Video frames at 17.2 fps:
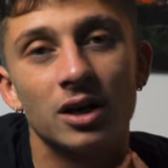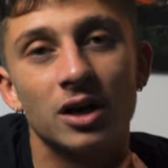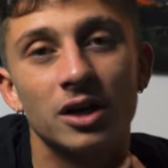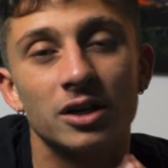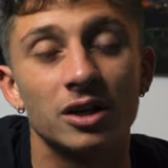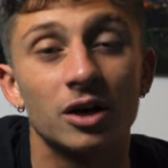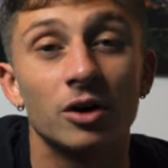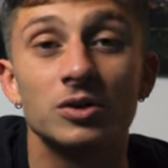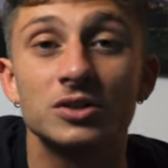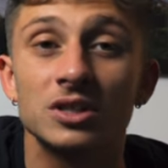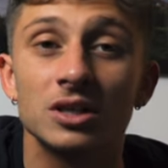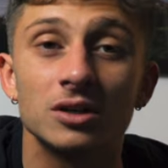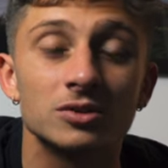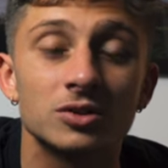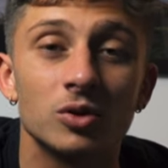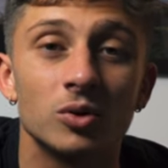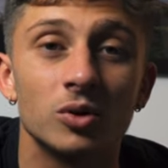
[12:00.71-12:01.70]
I know it
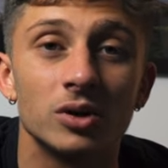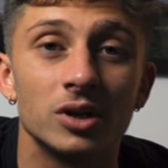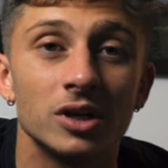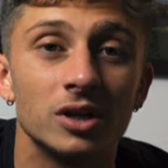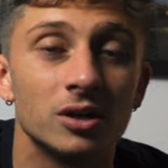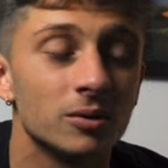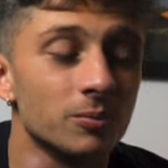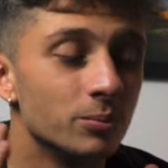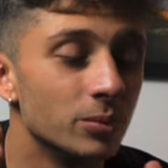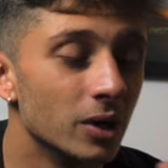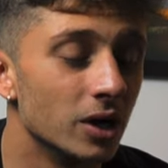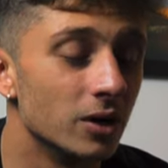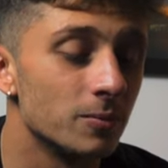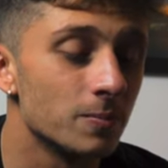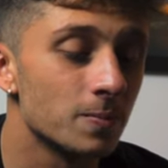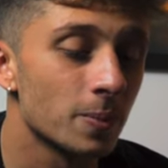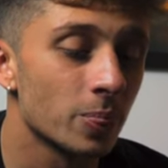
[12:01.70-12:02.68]
sounds corny,
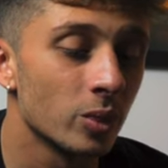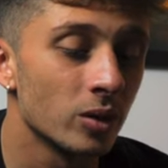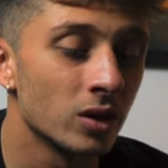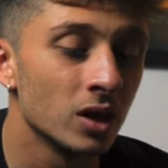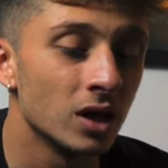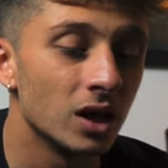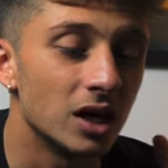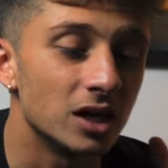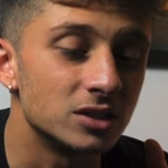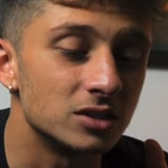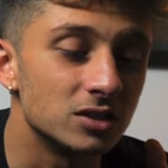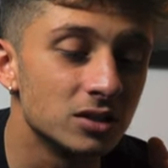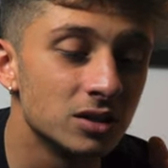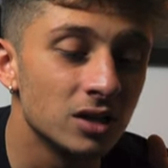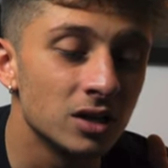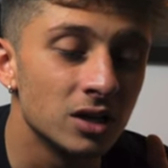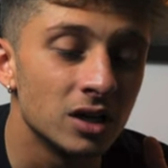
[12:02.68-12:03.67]
but
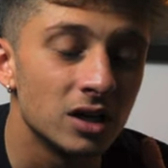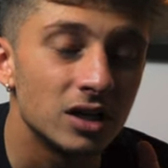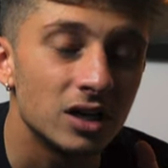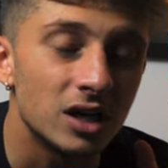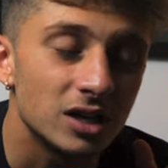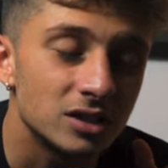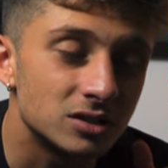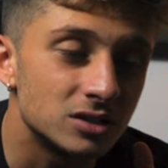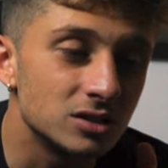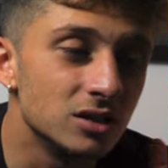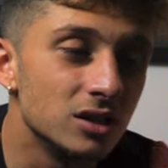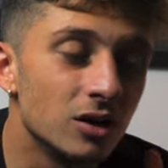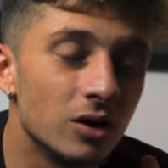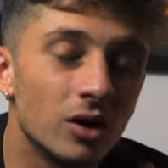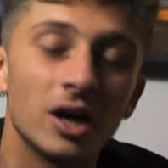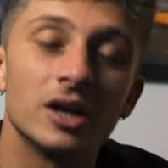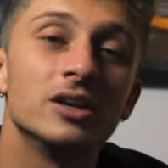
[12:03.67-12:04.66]

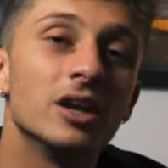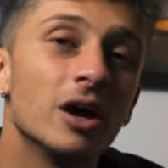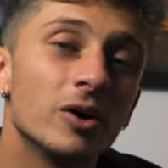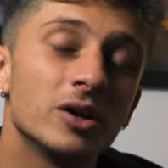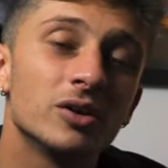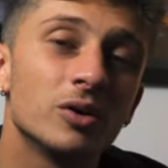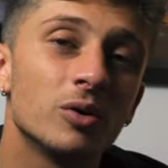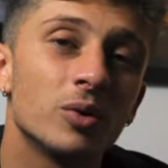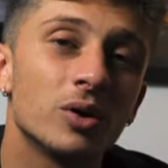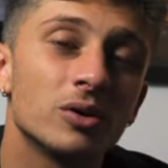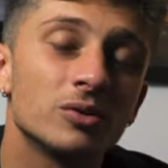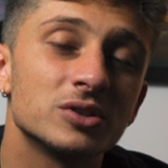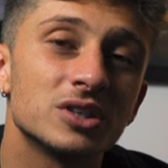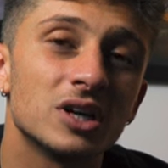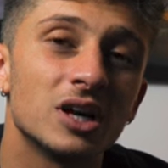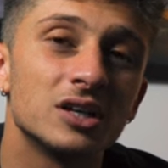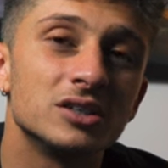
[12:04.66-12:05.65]
I don't want
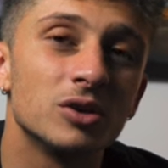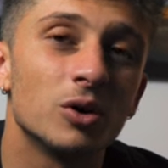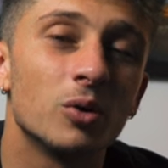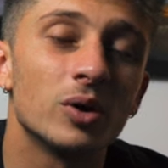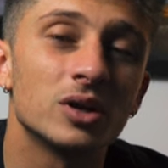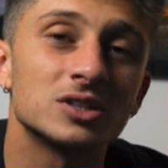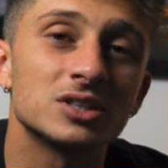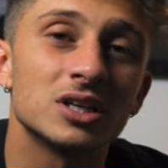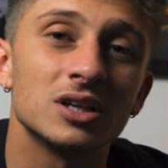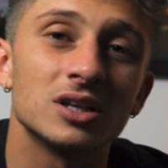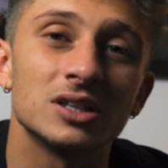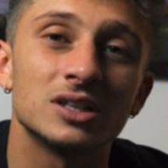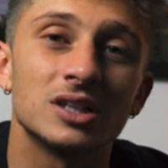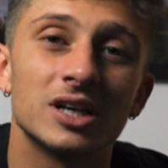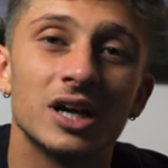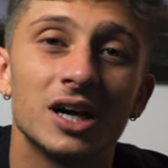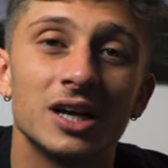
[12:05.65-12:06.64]
to sound
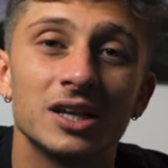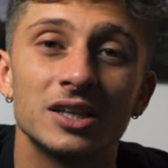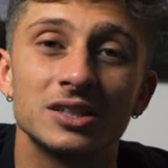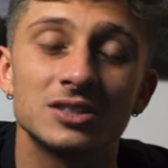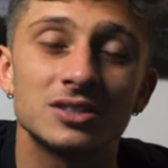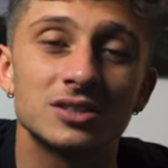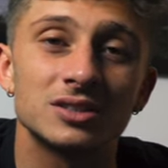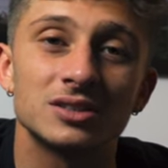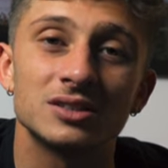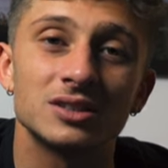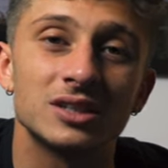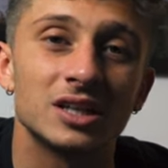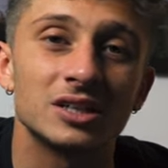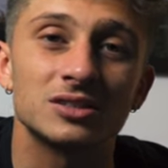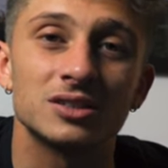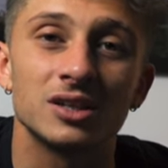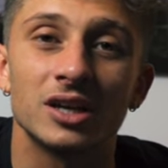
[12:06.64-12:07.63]
like the guy that's
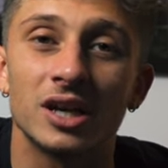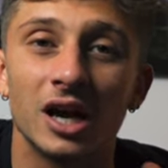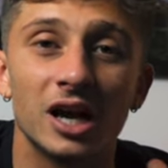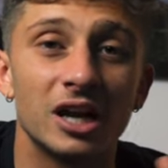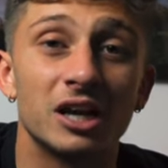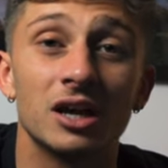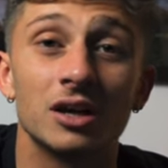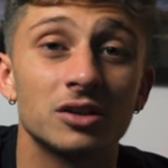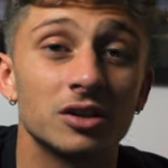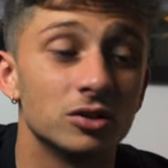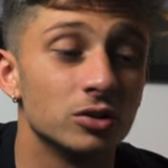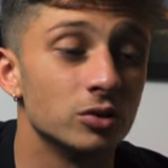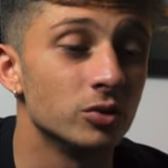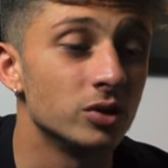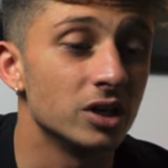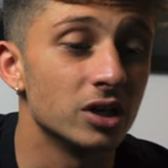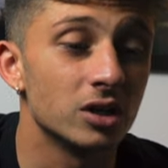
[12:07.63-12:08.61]
like, I got the
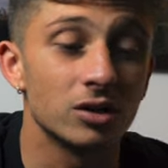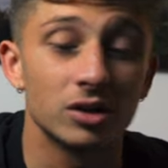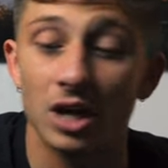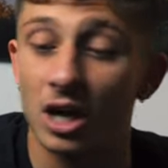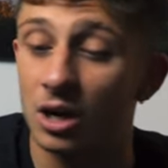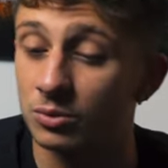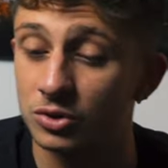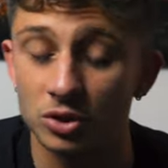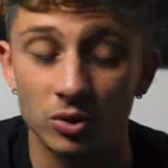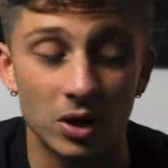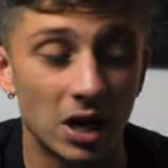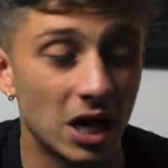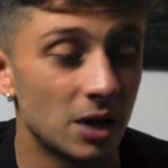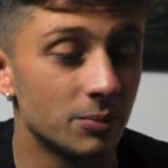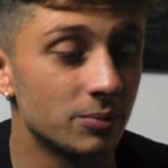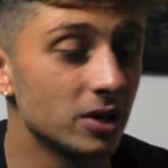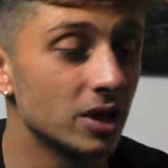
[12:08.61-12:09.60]
new gear, now I'm so
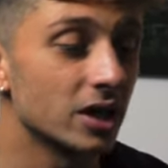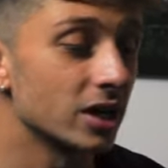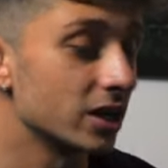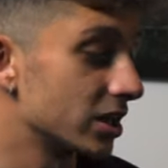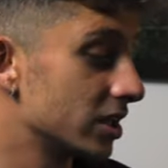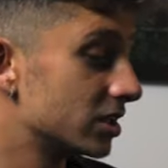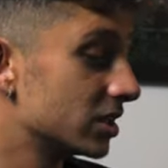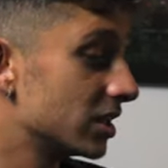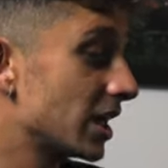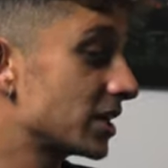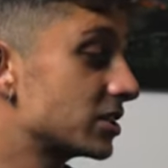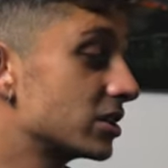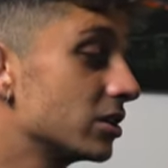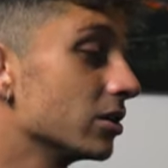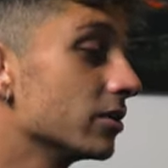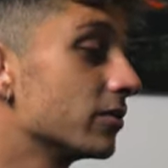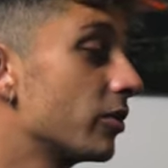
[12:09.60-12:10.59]
happy, I got to get the next
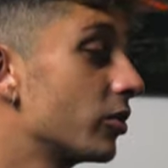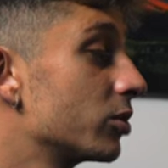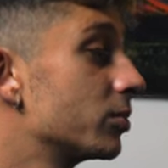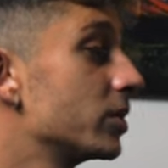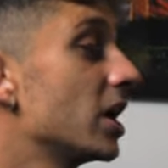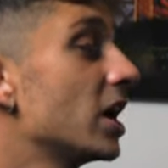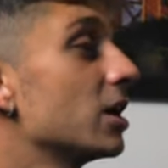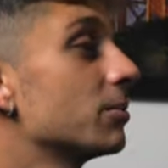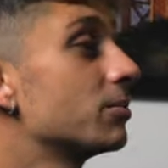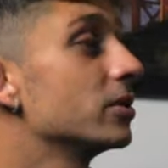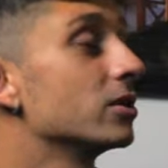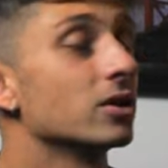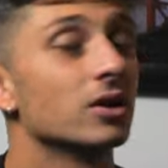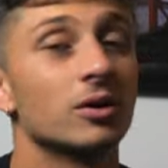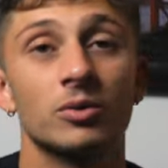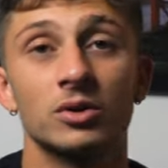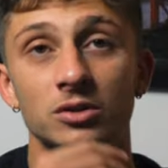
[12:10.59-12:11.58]
gear if I want to be
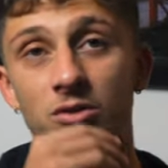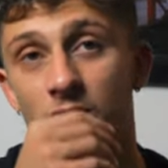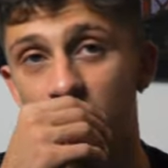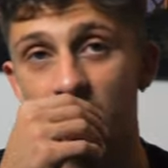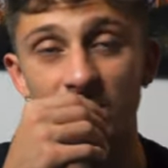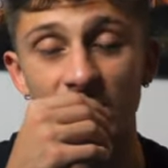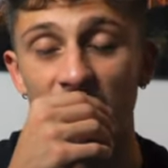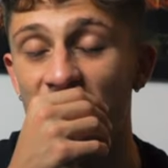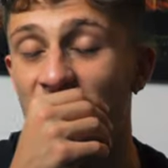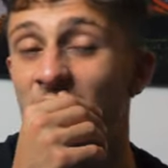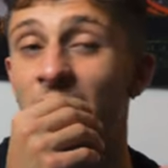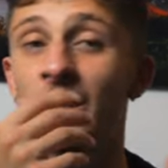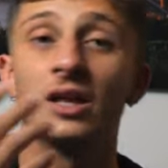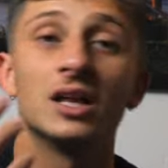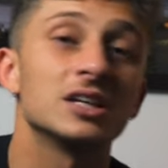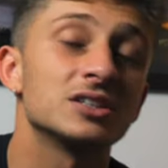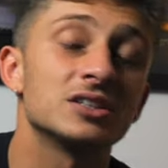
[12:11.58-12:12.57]
happier and I want to do this.
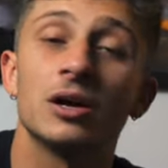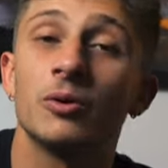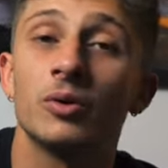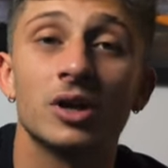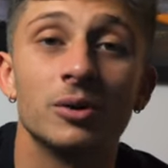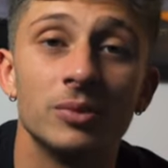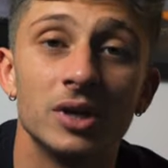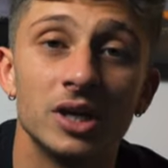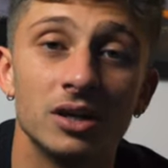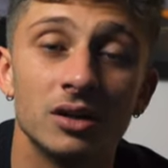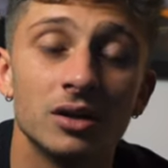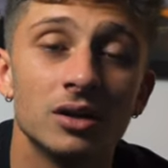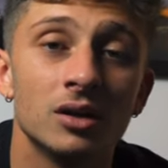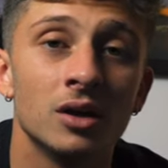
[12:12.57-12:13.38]
That's not what I mean.